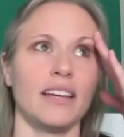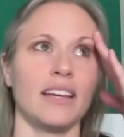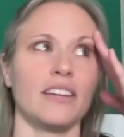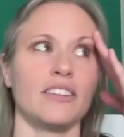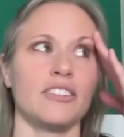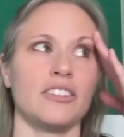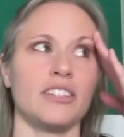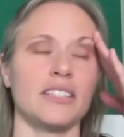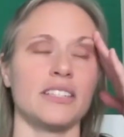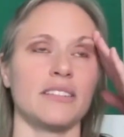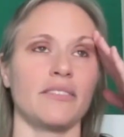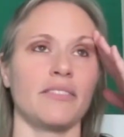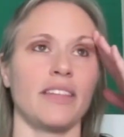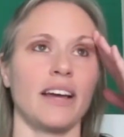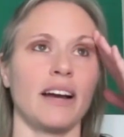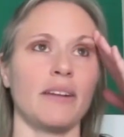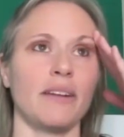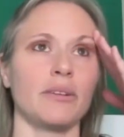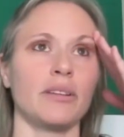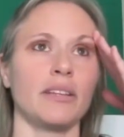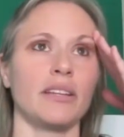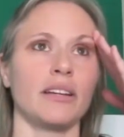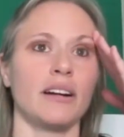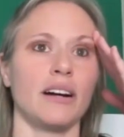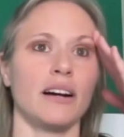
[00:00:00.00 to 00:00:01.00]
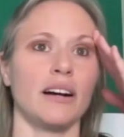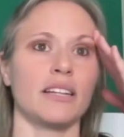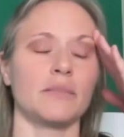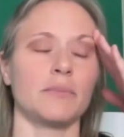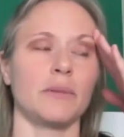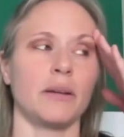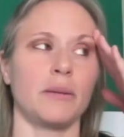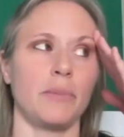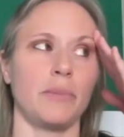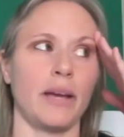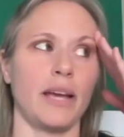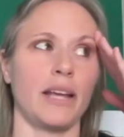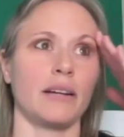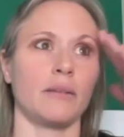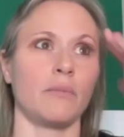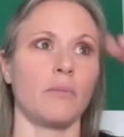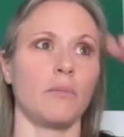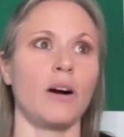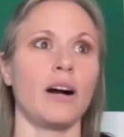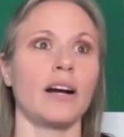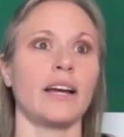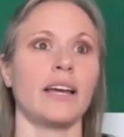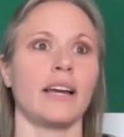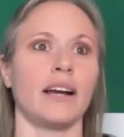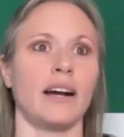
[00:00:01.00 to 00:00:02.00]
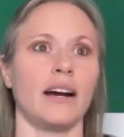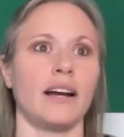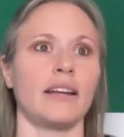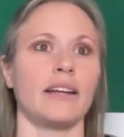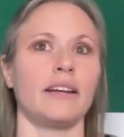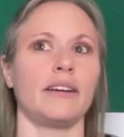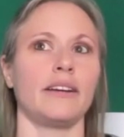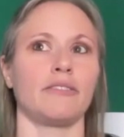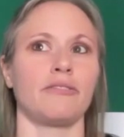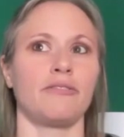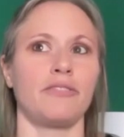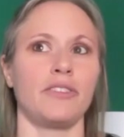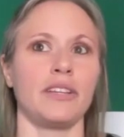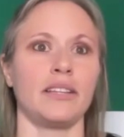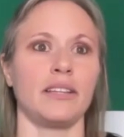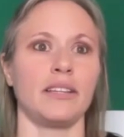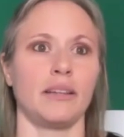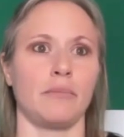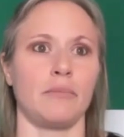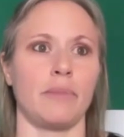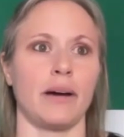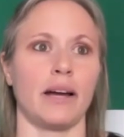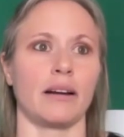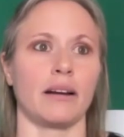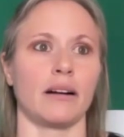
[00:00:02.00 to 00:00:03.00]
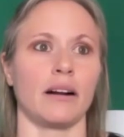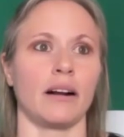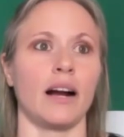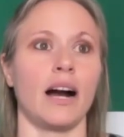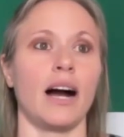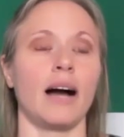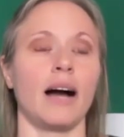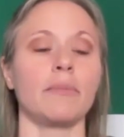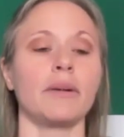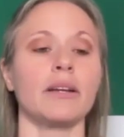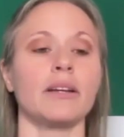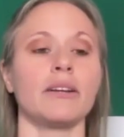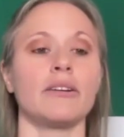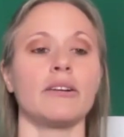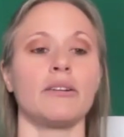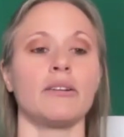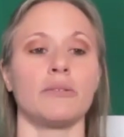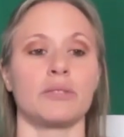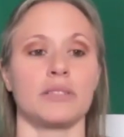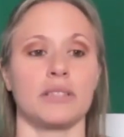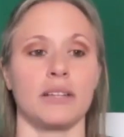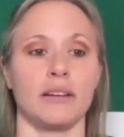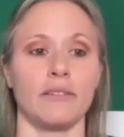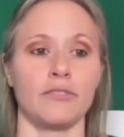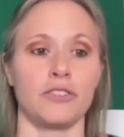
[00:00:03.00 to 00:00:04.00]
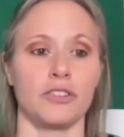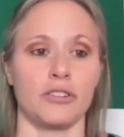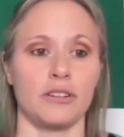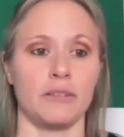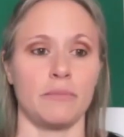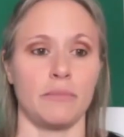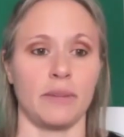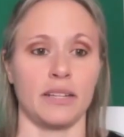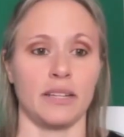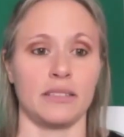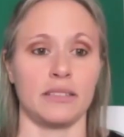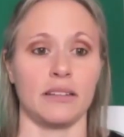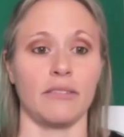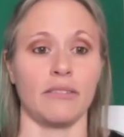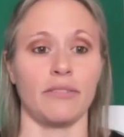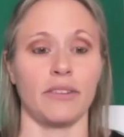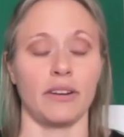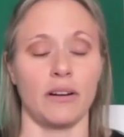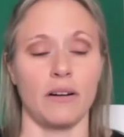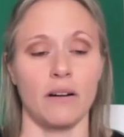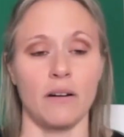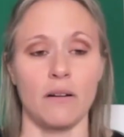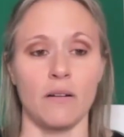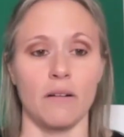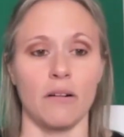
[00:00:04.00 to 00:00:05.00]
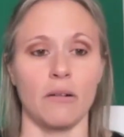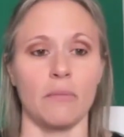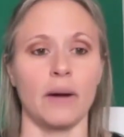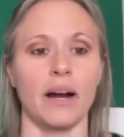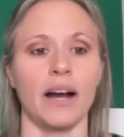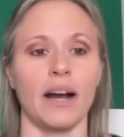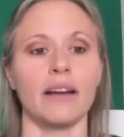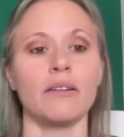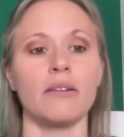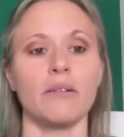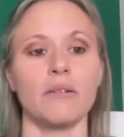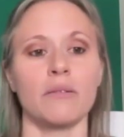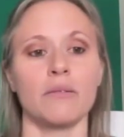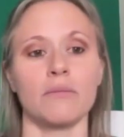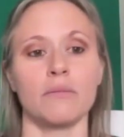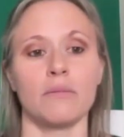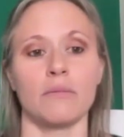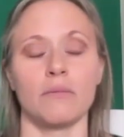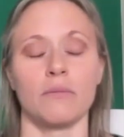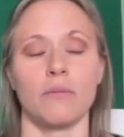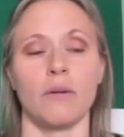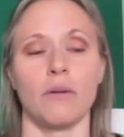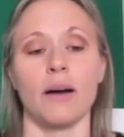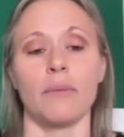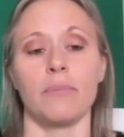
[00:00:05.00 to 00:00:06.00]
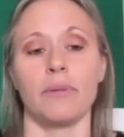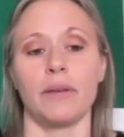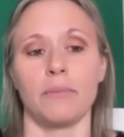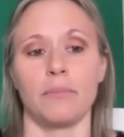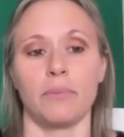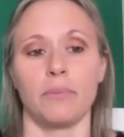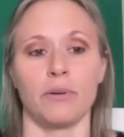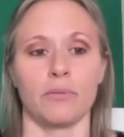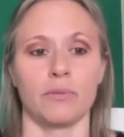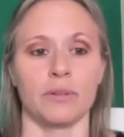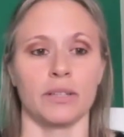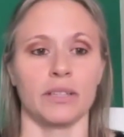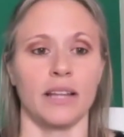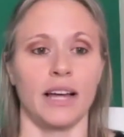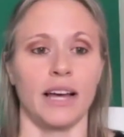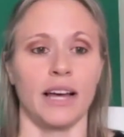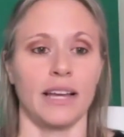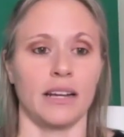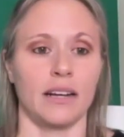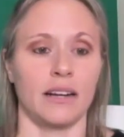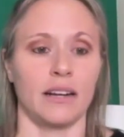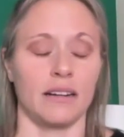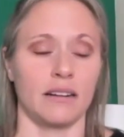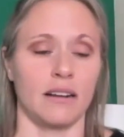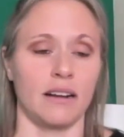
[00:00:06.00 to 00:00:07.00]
if that really caused my pain, I'm walking out of here feeling better, I'm going to go self-treat myself at home. I don't want people reliant on